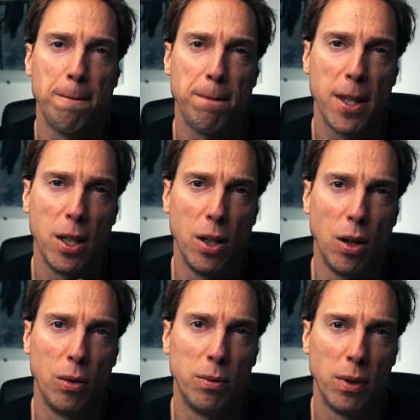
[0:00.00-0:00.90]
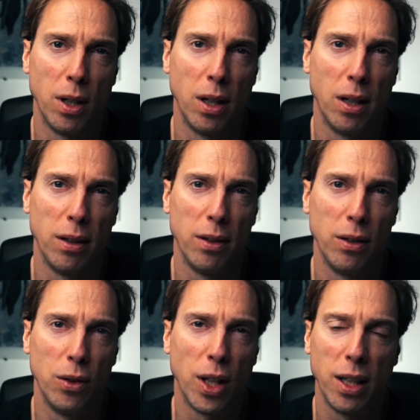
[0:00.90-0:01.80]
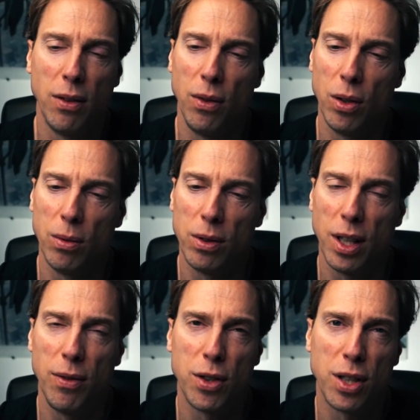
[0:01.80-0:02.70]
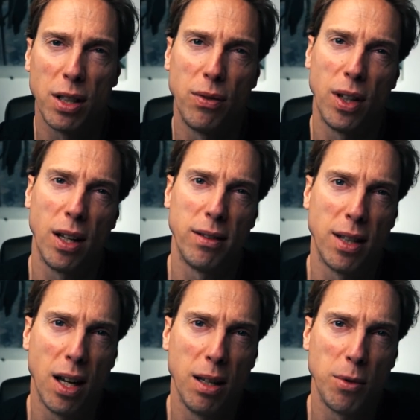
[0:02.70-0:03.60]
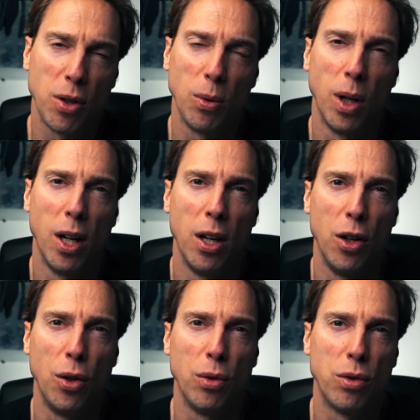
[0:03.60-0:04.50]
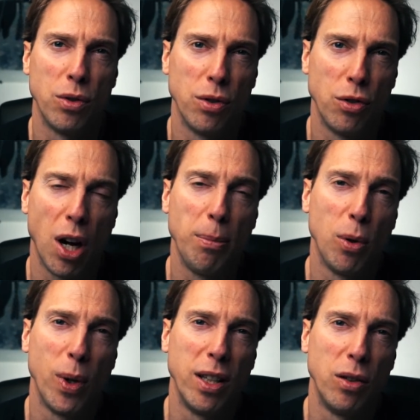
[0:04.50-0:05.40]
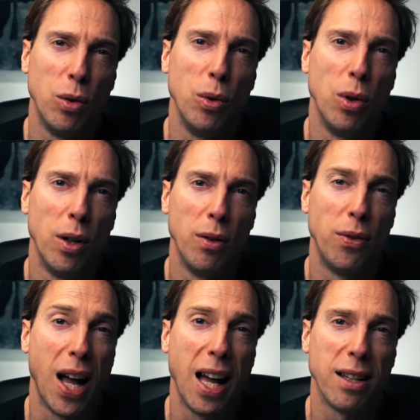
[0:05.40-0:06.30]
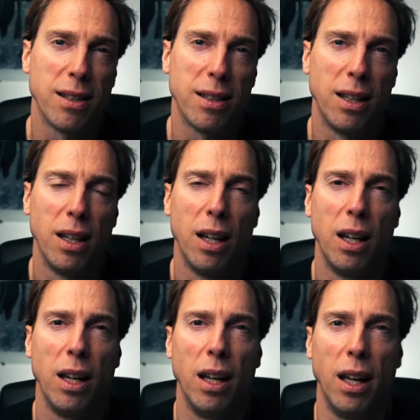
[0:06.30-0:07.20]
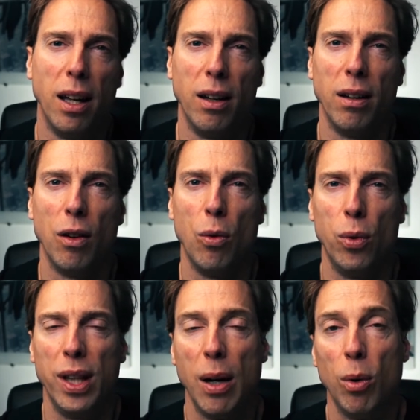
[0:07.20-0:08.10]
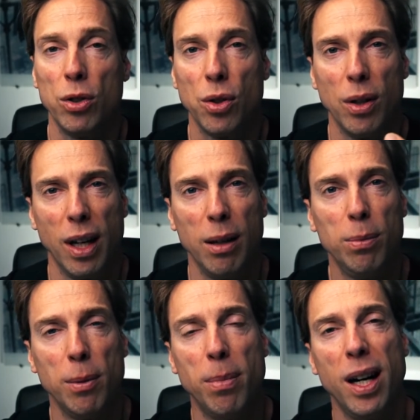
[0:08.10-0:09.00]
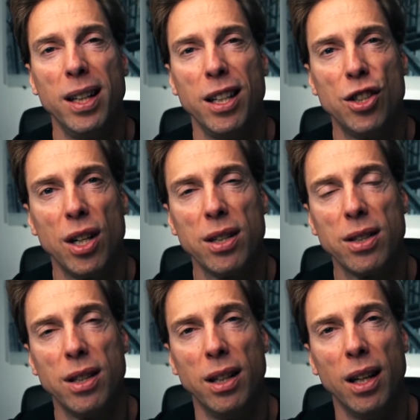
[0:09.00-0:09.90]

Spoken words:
you can give yourself a lot of time so you don't drop your weight too fast, and hopefully that will also help the body adjust and